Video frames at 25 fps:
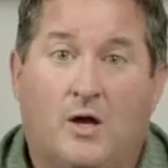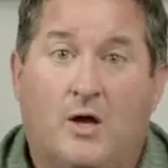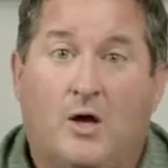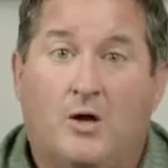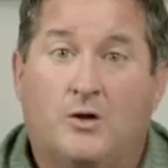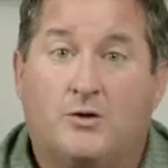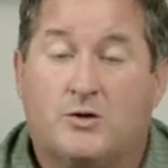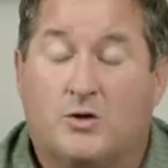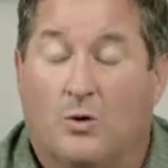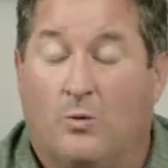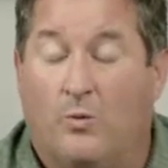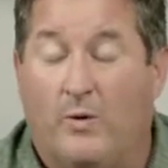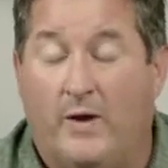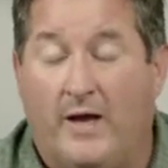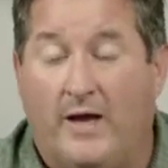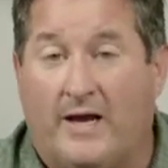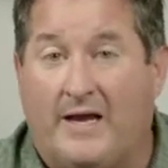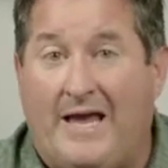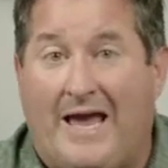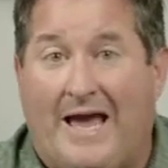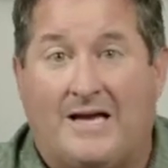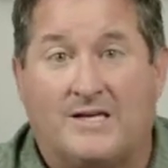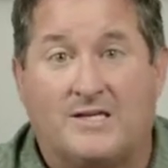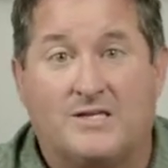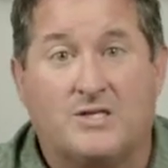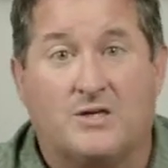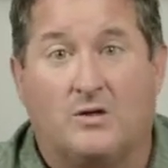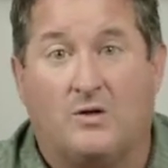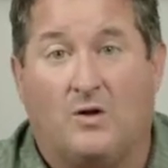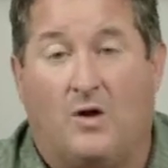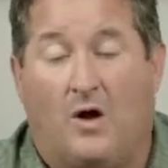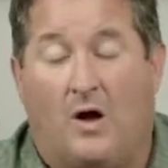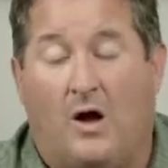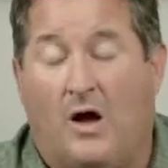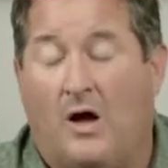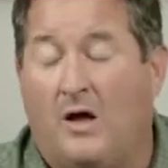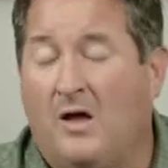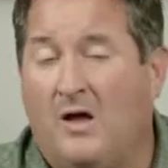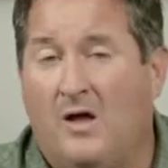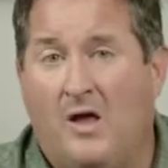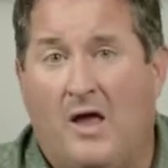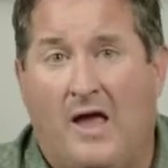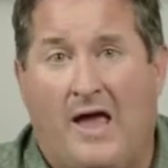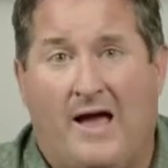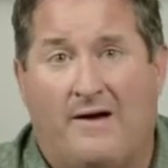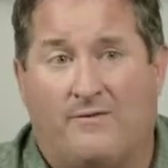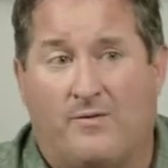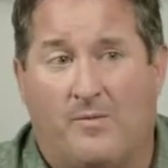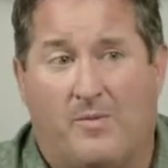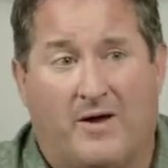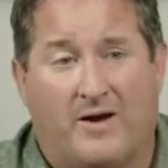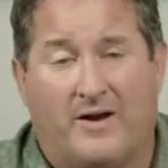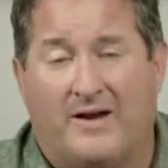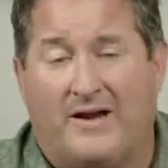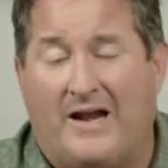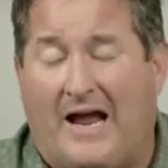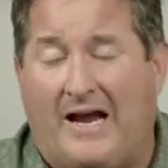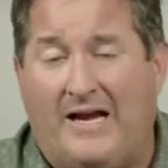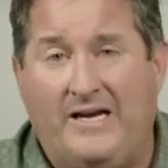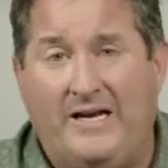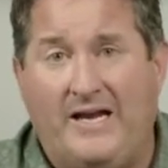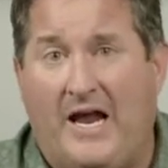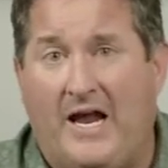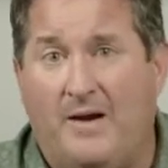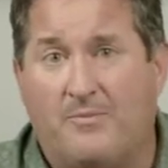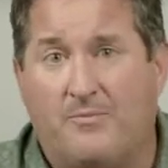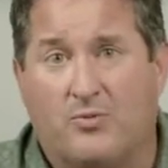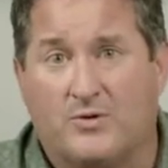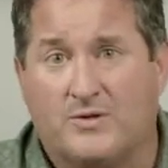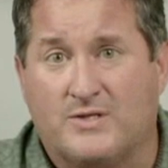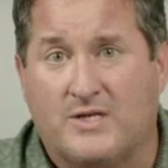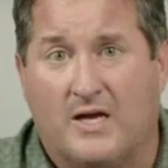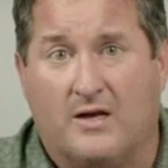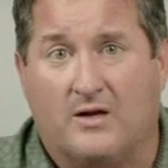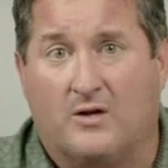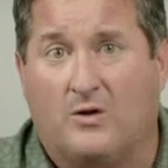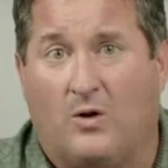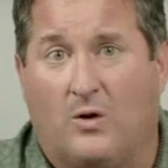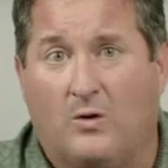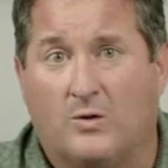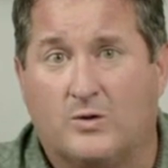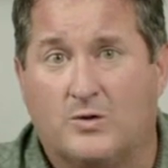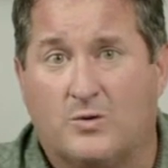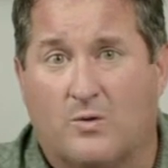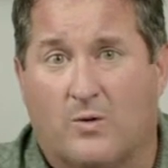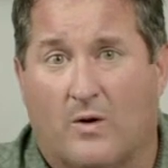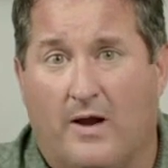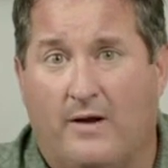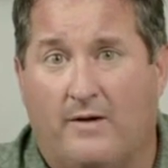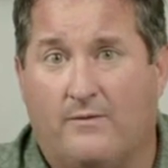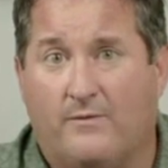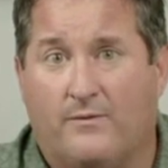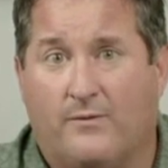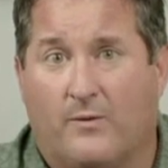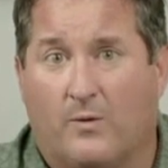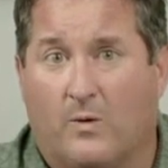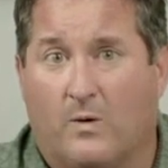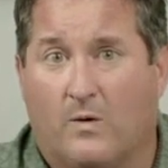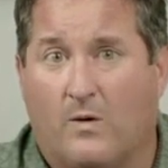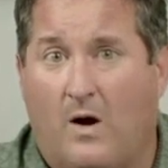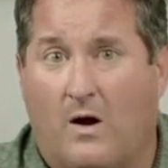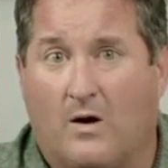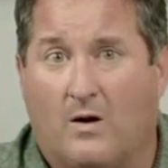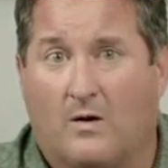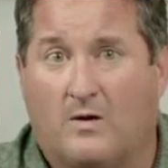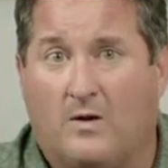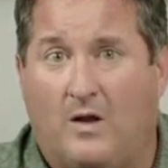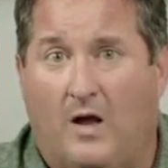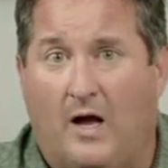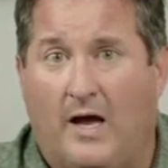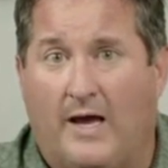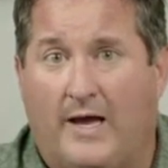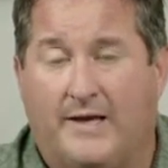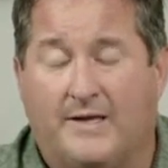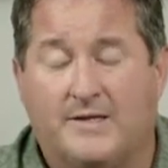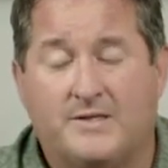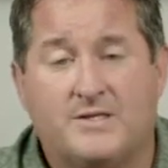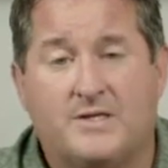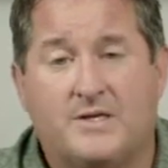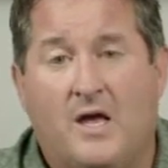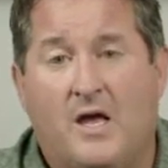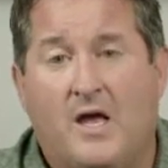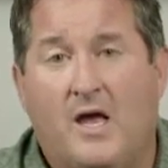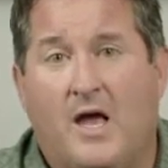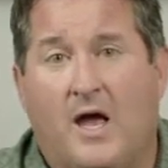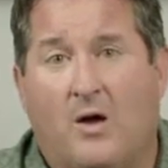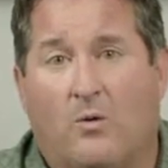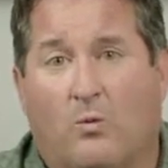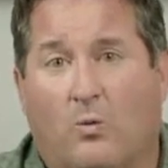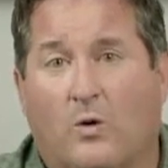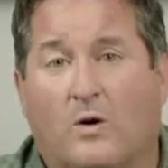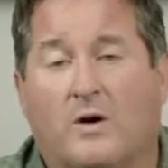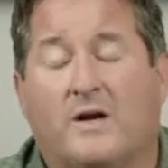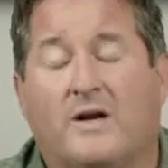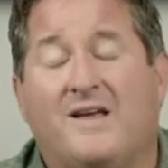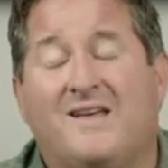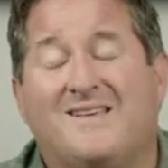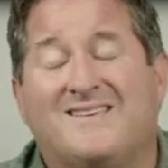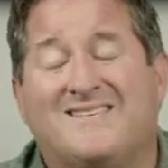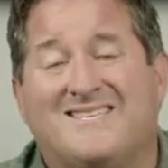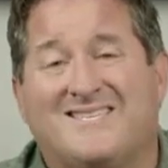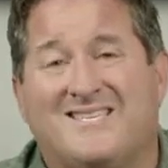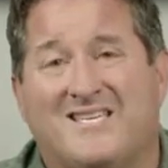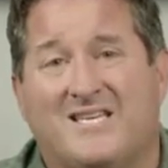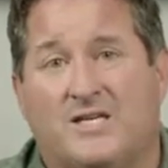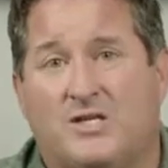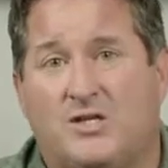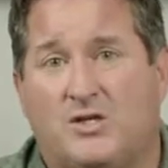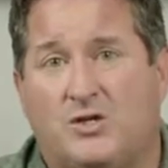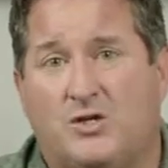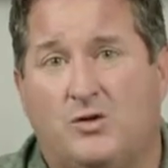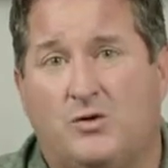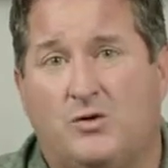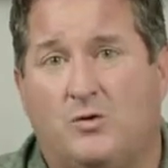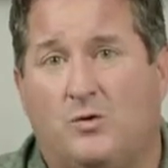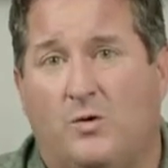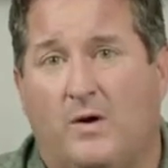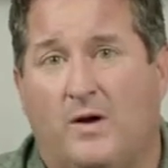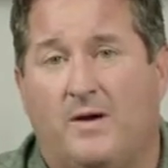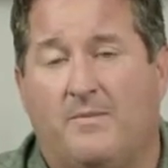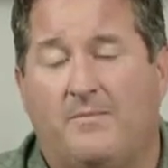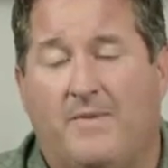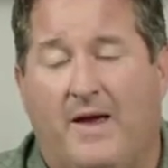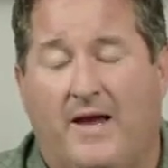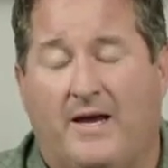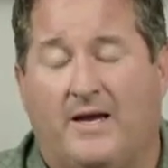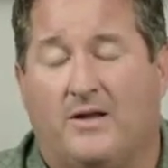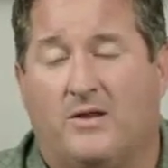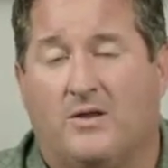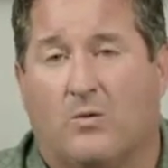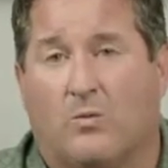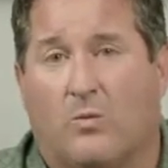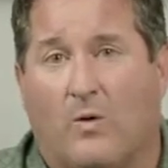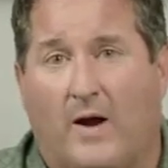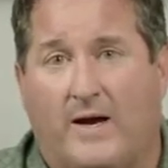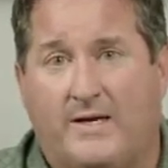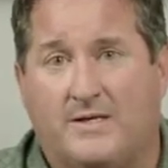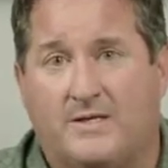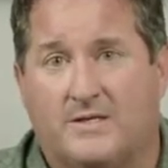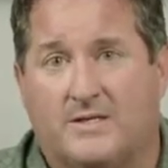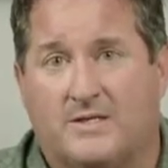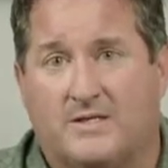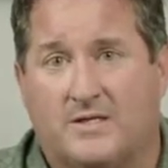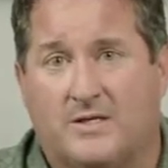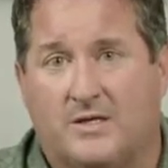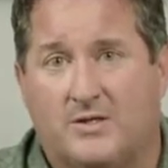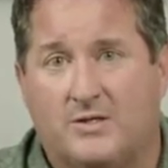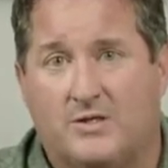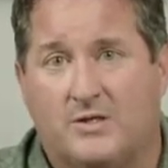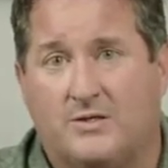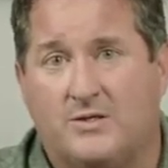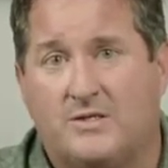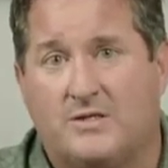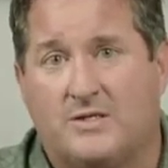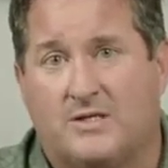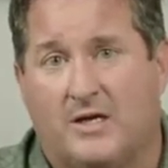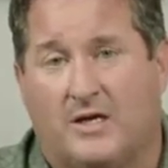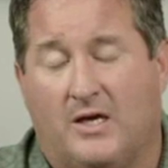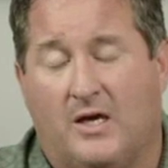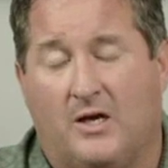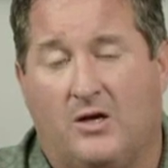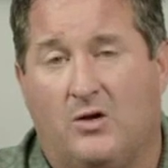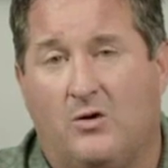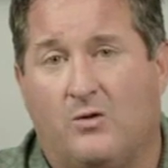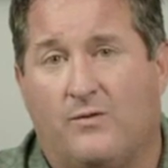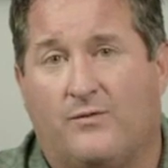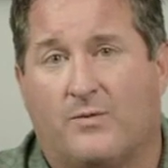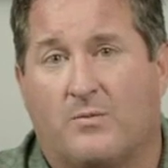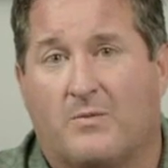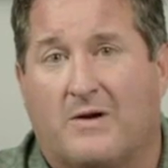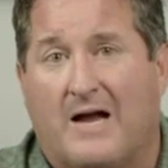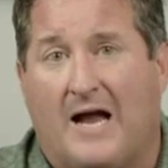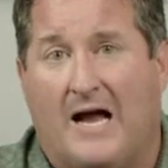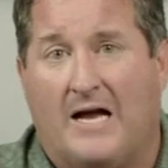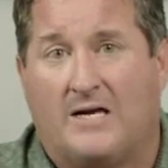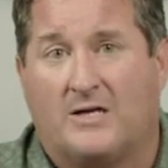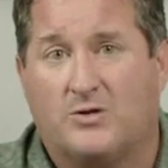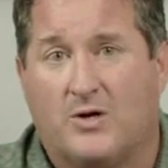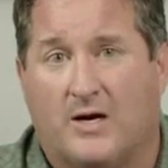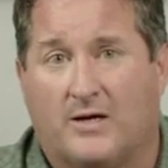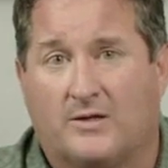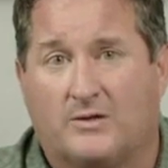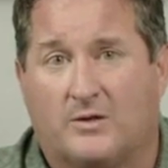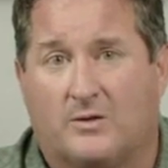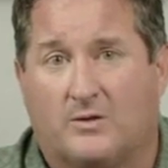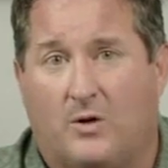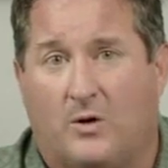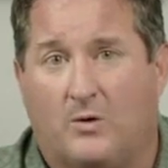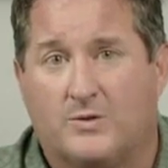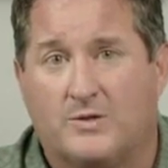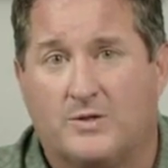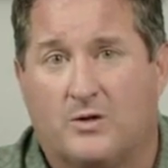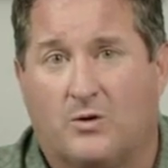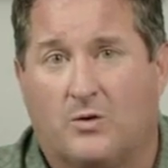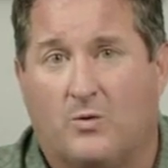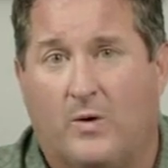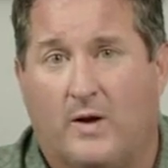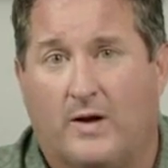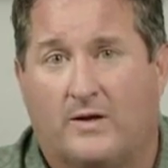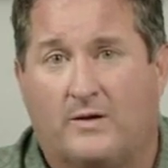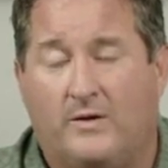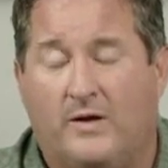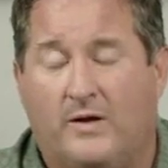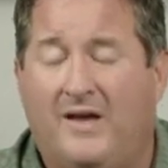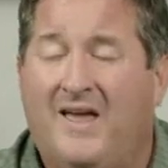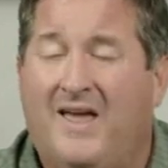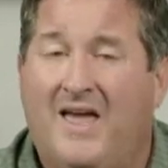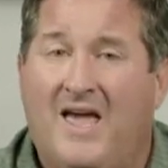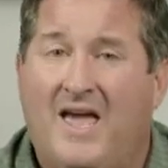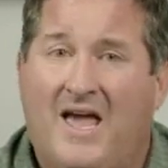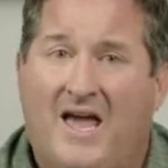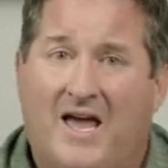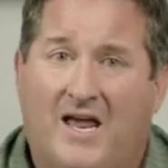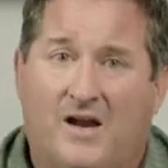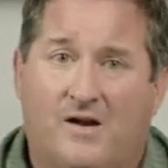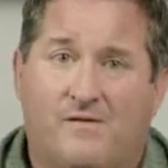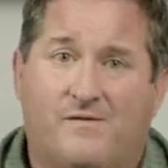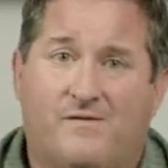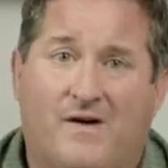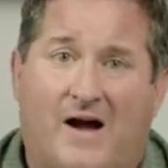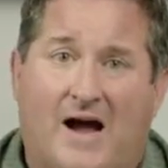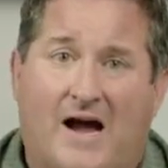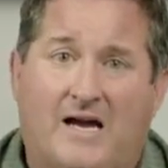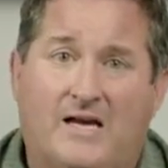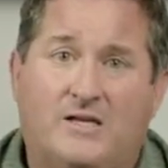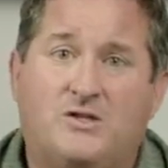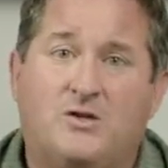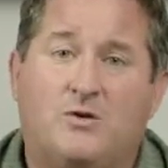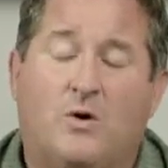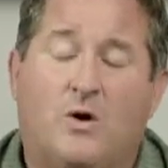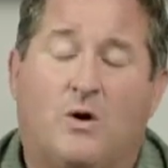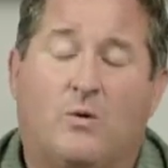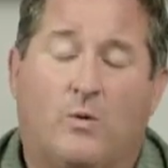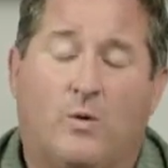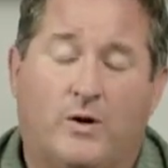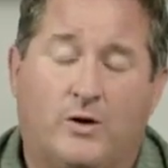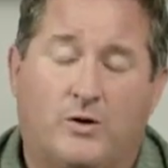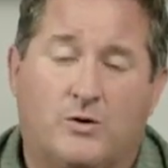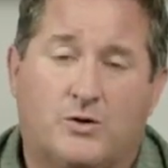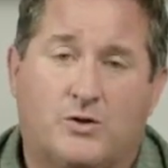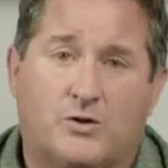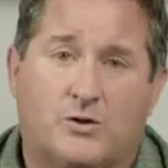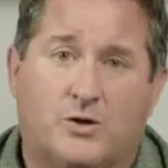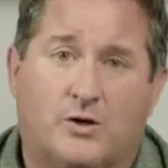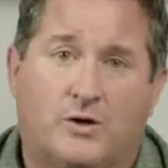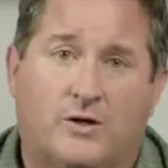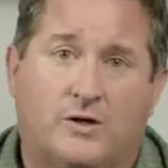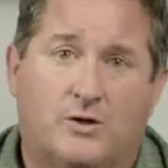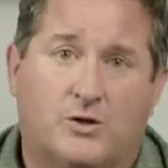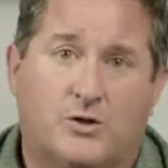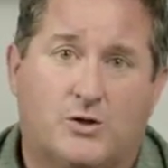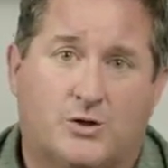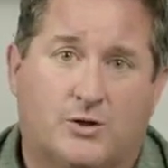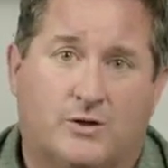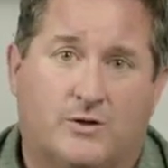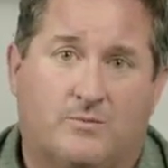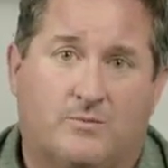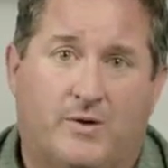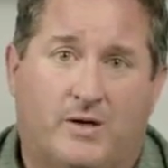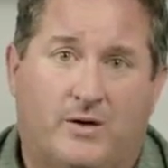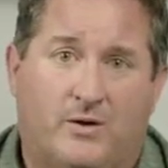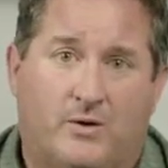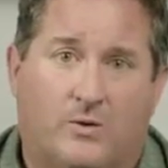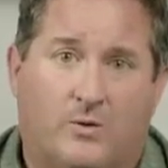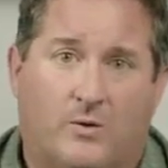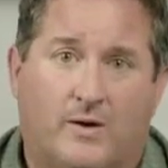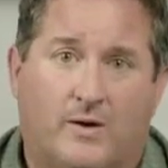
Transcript: So we at Castle Law have about a 98% close rate for our clients. And we're going to assist you in making the right decisions to get you from contract to closing quickly and advise you on what you should and shouldn't be doing.